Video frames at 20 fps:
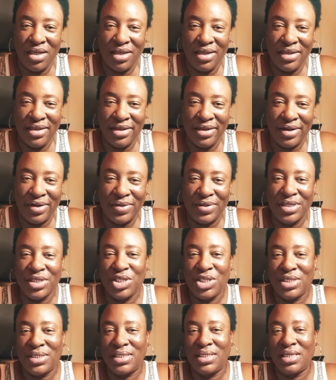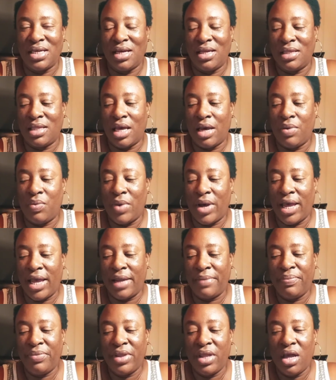Let's just say it that
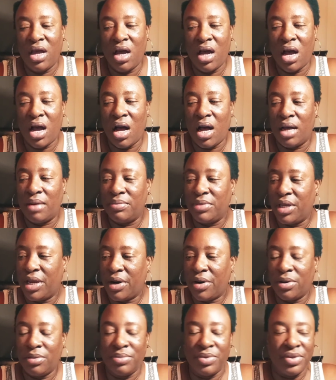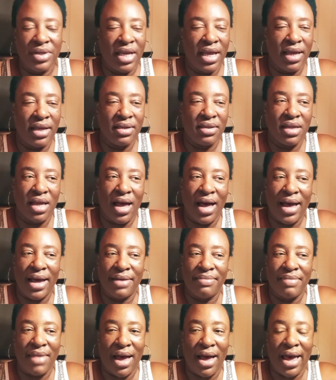way. Carol Burnett,
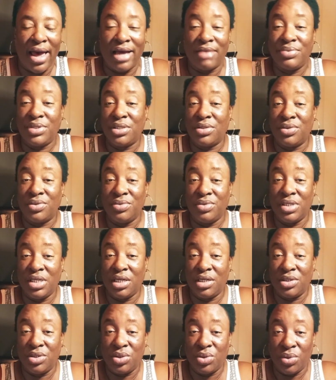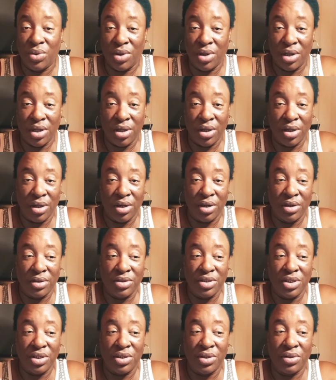I absolutely adore
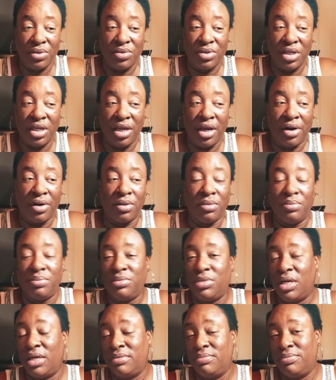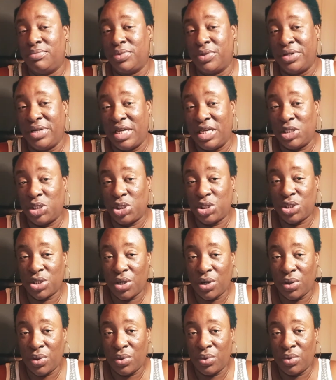her. The Carol Burnett
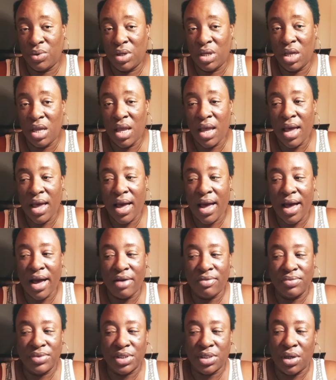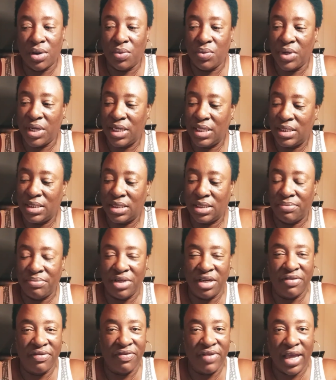show. I was always a
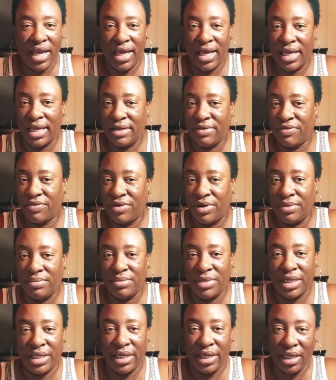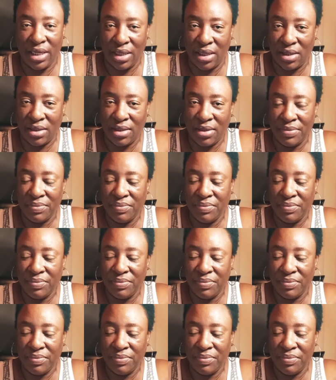big fan from a kid.